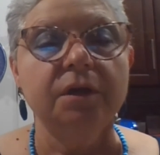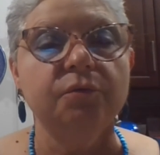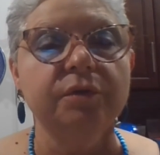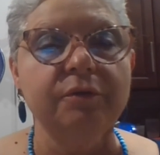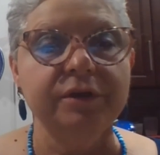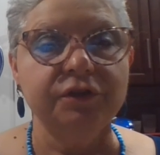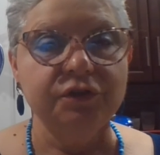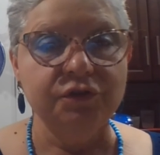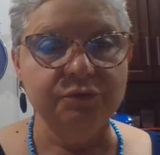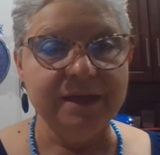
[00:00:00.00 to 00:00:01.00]
We're going to
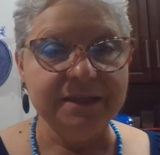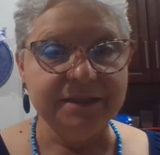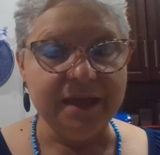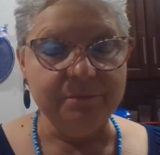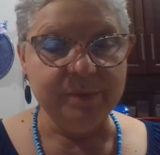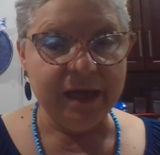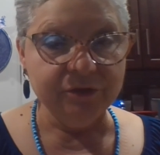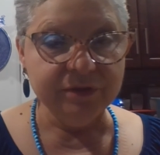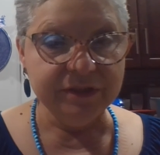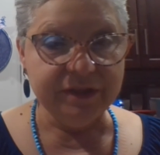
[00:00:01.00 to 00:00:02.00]
do a St.
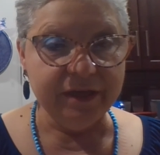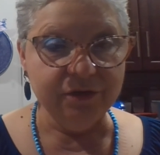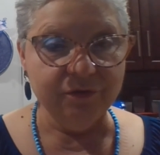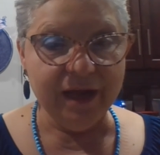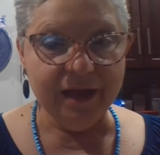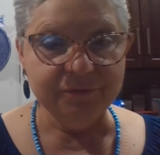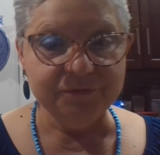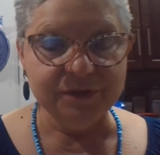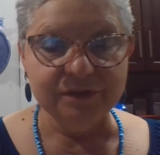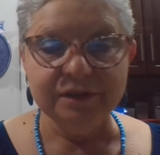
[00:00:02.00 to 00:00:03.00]
Patrick's Day
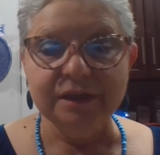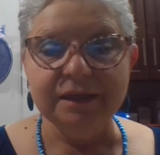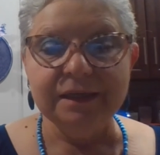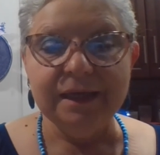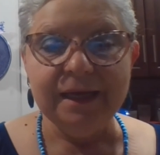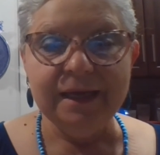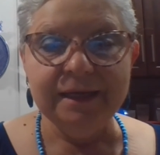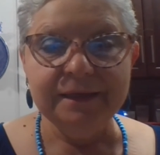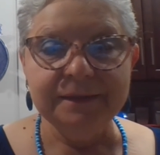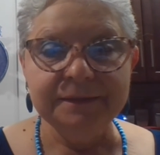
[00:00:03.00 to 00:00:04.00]
craft,
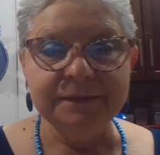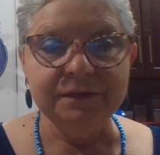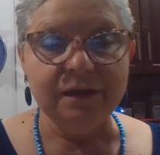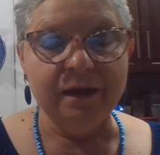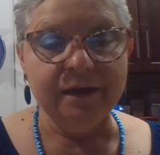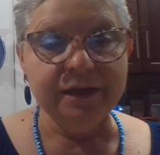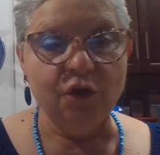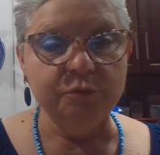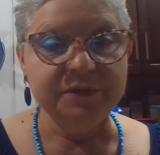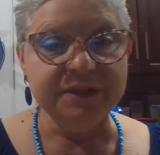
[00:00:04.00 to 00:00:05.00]
and I
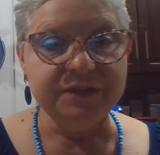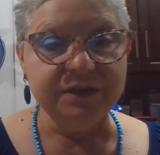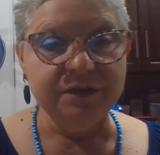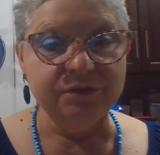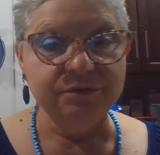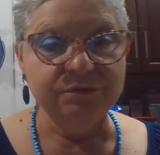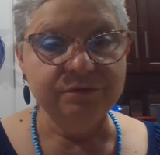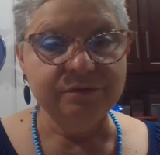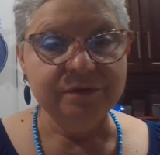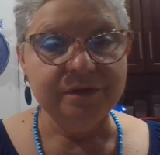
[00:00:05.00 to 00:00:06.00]
hope to see
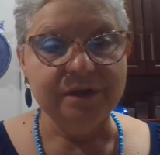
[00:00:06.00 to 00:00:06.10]
you